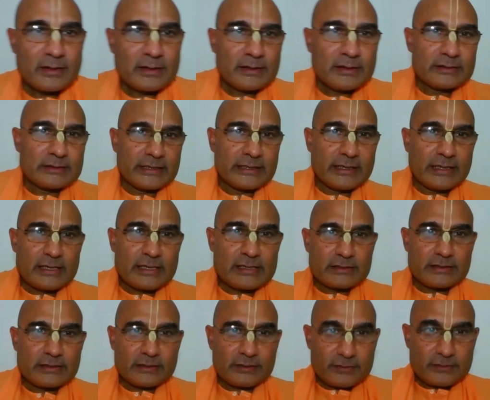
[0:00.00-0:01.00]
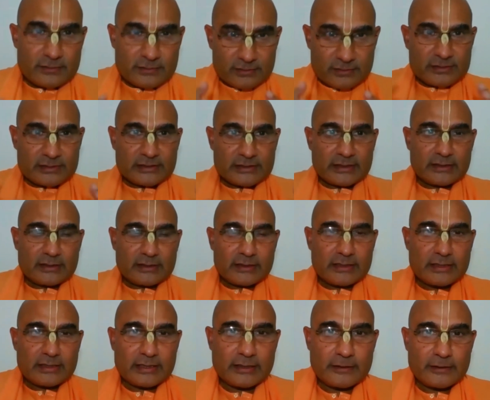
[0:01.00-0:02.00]
there is an interesting
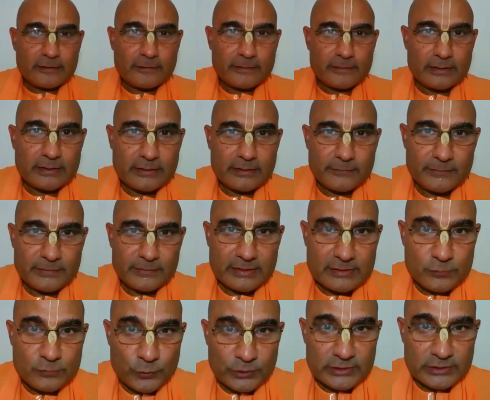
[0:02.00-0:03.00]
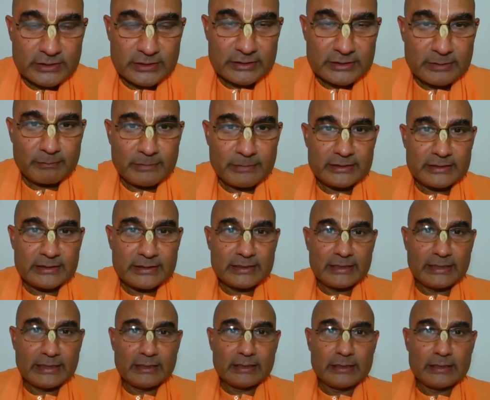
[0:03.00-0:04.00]
thing, it's within the Madhya
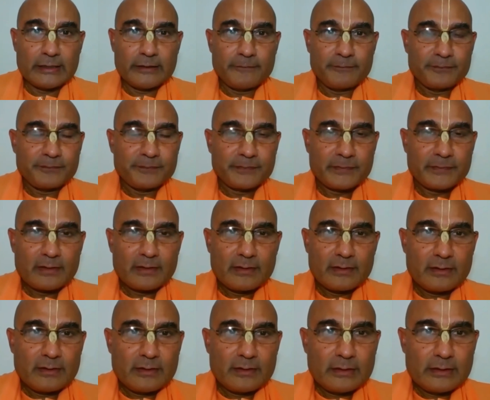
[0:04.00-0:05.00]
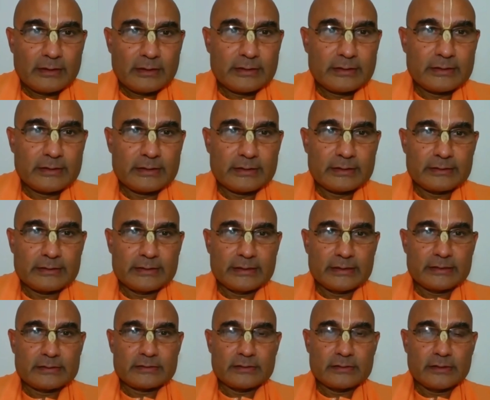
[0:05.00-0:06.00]
Leela,
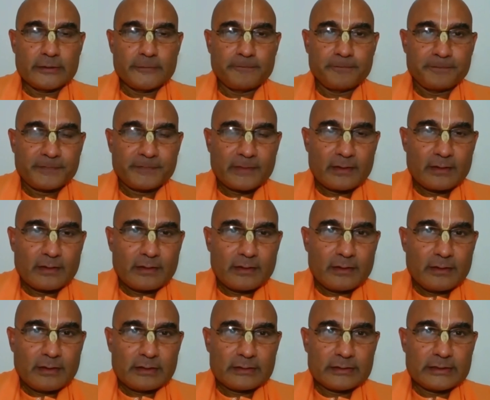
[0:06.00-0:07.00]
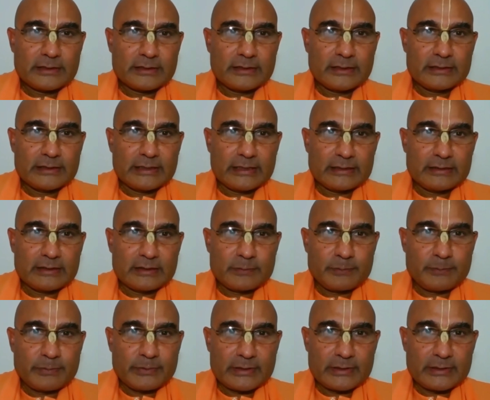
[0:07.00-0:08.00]
that Gadadhar
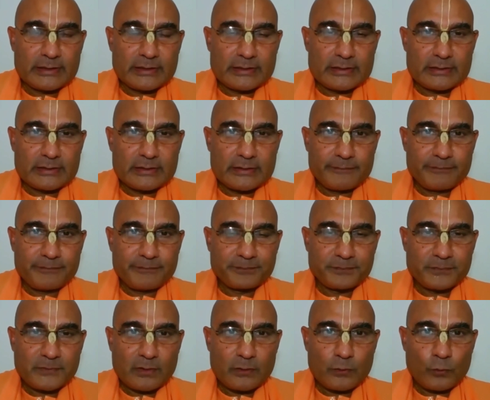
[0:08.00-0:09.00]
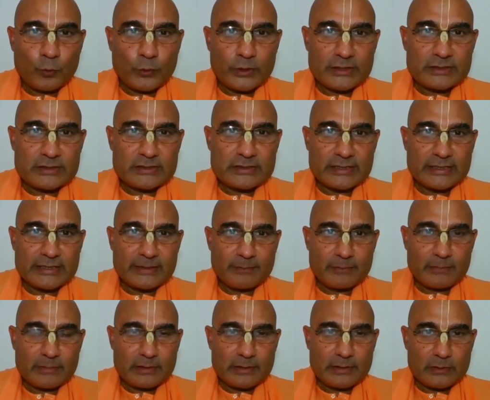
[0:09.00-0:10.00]
Pandit one
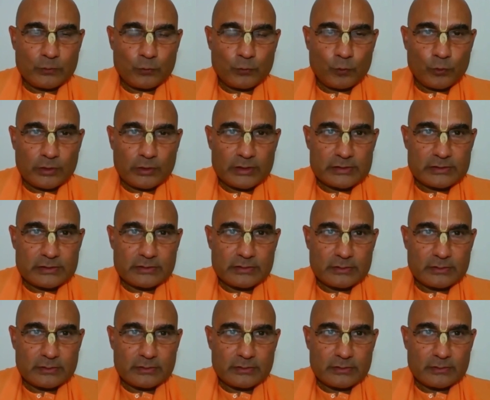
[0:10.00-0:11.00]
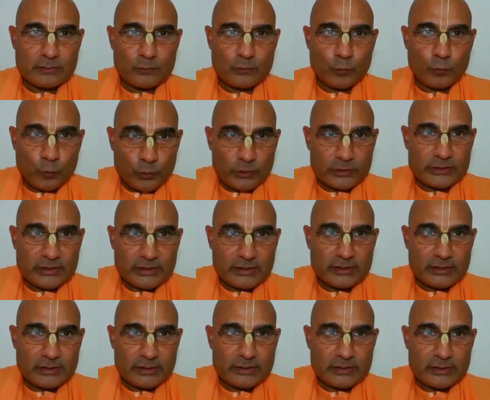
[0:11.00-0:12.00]
time was with
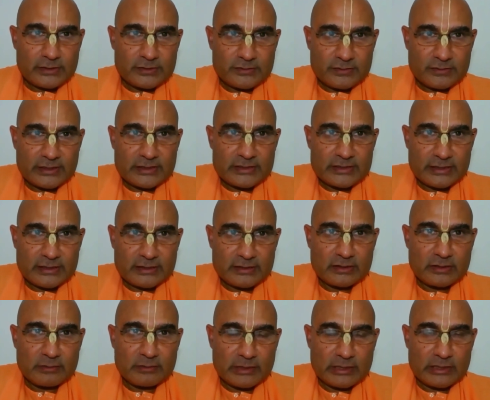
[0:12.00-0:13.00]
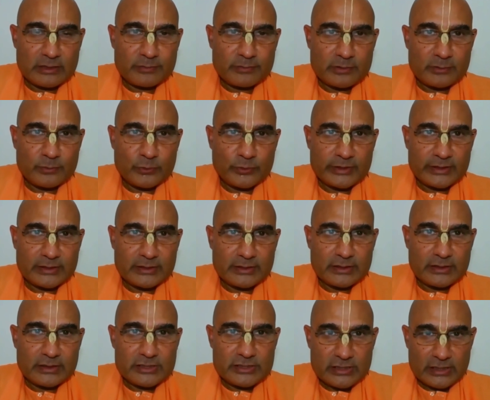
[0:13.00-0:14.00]
Sri Chaitanya Mahaprabhu in
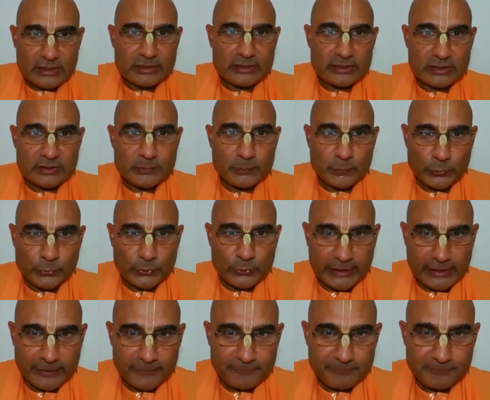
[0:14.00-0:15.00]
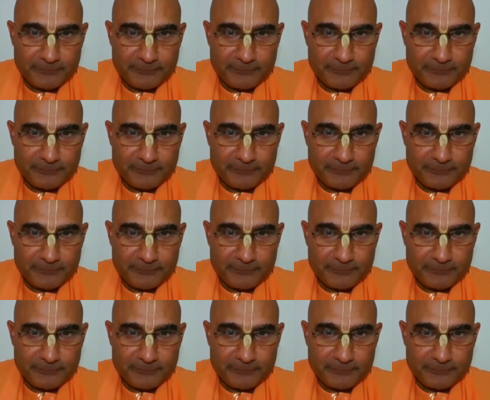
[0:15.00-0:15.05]
Jagannath Puri.